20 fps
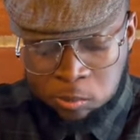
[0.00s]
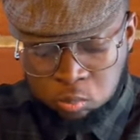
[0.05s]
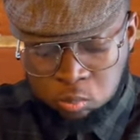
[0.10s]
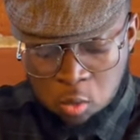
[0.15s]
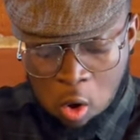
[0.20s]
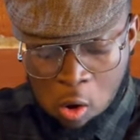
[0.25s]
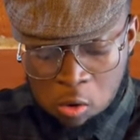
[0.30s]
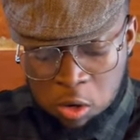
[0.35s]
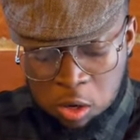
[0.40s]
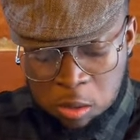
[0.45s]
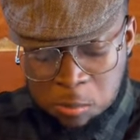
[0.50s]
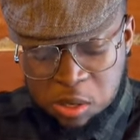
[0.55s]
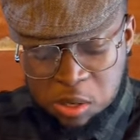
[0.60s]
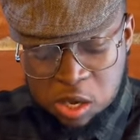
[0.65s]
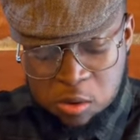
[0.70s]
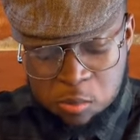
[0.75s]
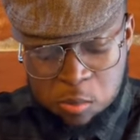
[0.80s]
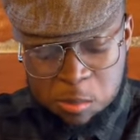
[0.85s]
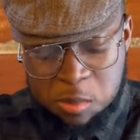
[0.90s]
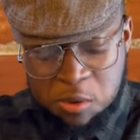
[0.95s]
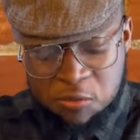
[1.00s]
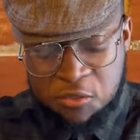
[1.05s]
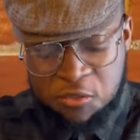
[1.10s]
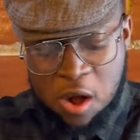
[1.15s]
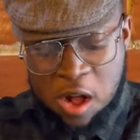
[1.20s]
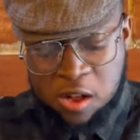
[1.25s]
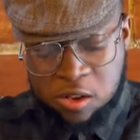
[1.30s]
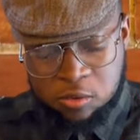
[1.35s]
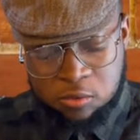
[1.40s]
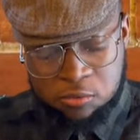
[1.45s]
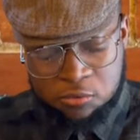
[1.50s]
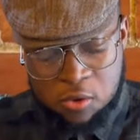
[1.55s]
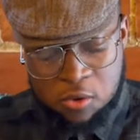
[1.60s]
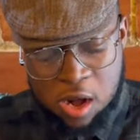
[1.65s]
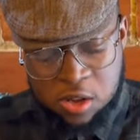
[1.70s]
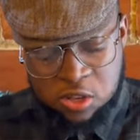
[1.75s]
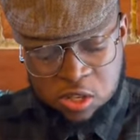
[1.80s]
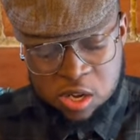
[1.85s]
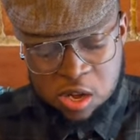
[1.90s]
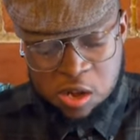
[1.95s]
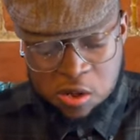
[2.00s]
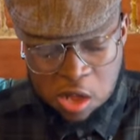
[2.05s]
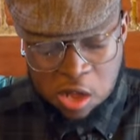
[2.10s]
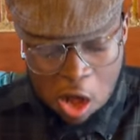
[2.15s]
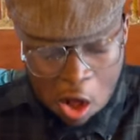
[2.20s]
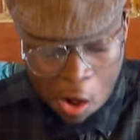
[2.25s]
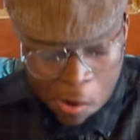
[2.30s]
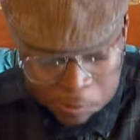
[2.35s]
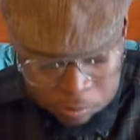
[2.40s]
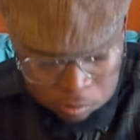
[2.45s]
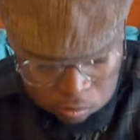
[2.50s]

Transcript: Hold on. Let me get one more before I, before I tell y'all.